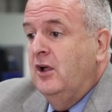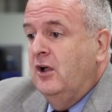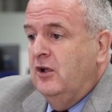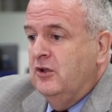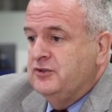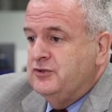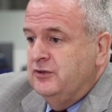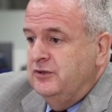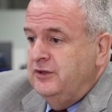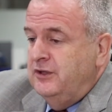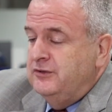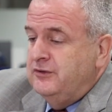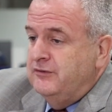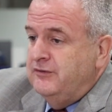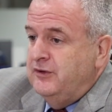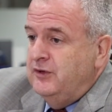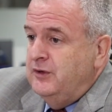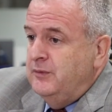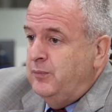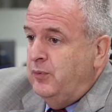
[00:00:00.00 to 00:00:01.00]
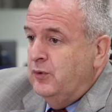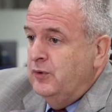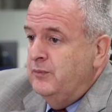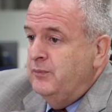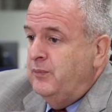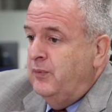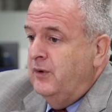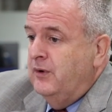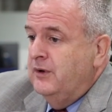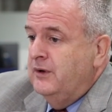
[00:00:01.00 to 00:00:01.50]
Also, another very
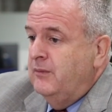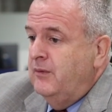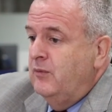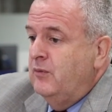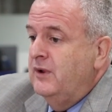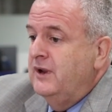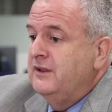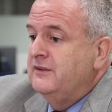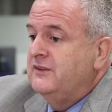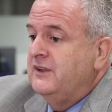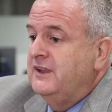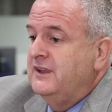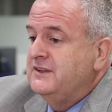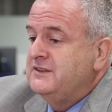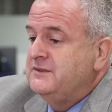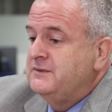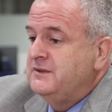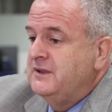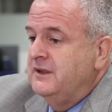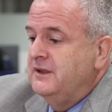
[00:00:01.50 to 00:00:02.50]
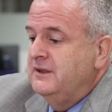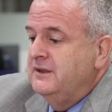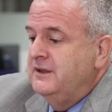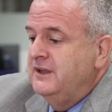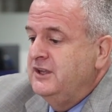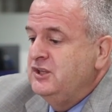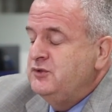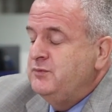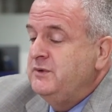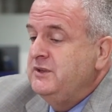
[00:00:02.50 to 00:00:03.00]
important part of what
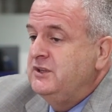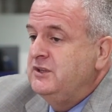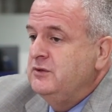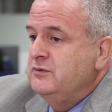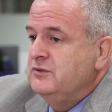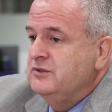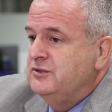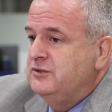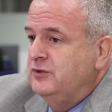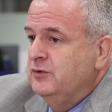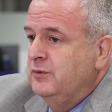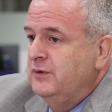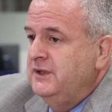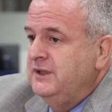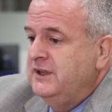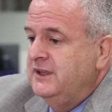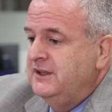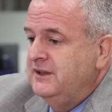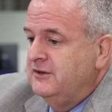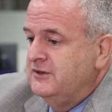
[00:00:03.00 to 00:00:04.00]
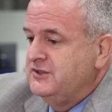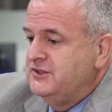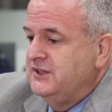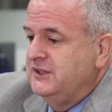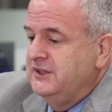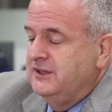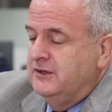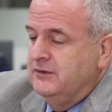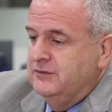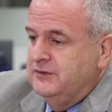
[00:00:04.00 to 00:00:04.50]
HPQ is doing in our
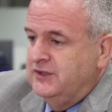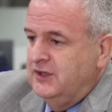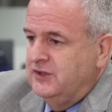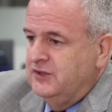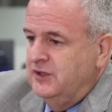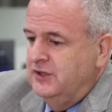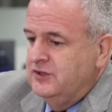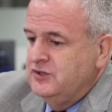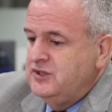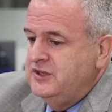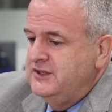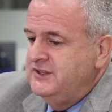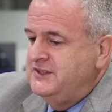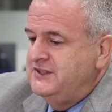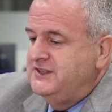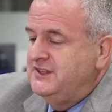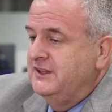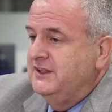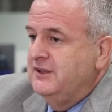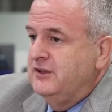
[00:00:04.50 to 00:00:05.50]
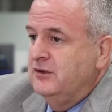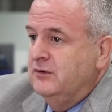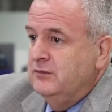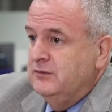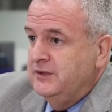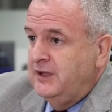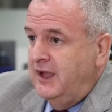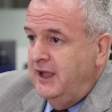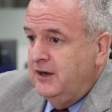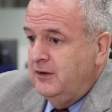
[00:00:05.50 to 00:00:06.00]
silicone technology,
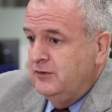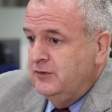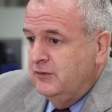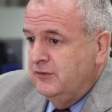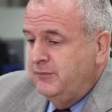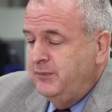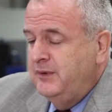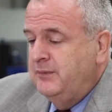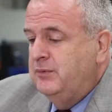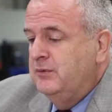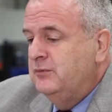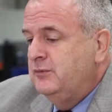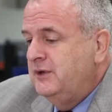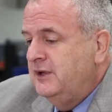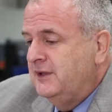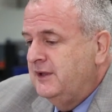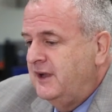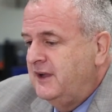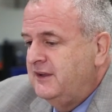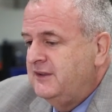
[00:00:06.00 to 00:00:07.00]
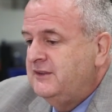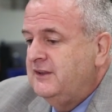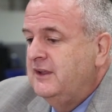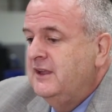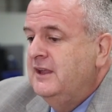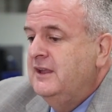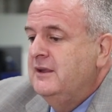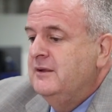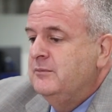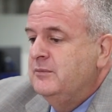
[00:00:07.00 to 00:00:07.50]
silicone, I don't know if people realize,
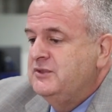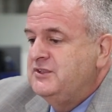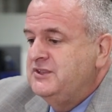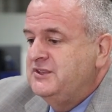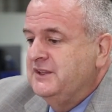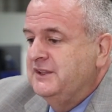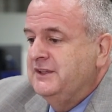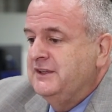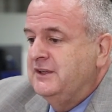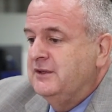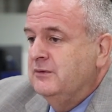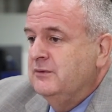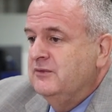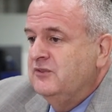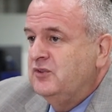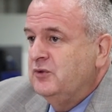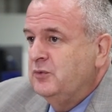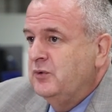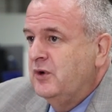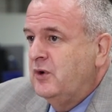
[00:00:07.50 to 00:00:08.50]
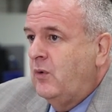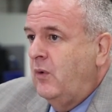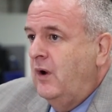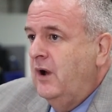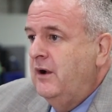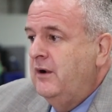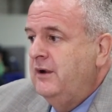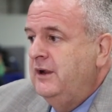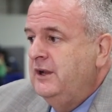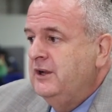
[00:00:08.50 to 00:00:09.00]
but silicone is the
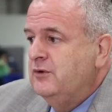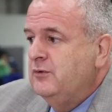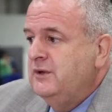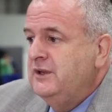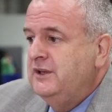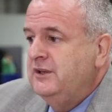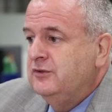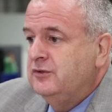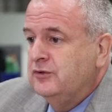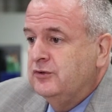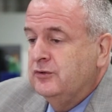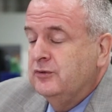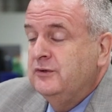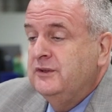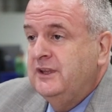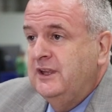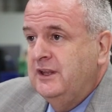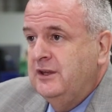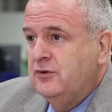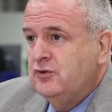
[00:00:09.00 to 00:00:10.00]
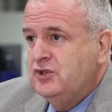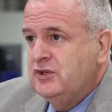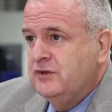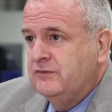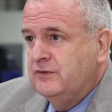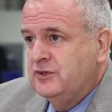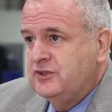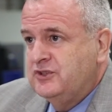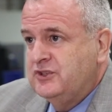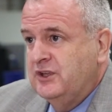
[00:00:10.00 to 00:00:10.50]
required ingredient to turn the energy
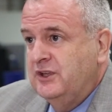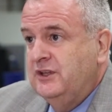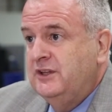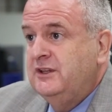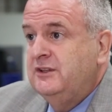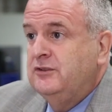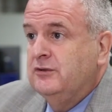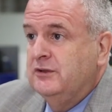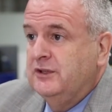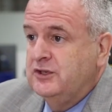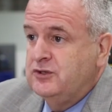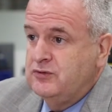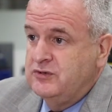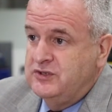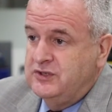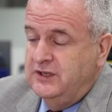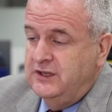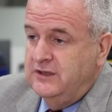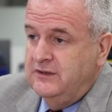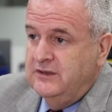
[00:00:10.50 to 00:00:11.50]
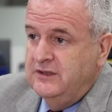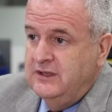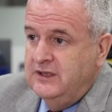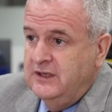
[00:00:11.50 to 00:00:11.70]
of the sun into electricity.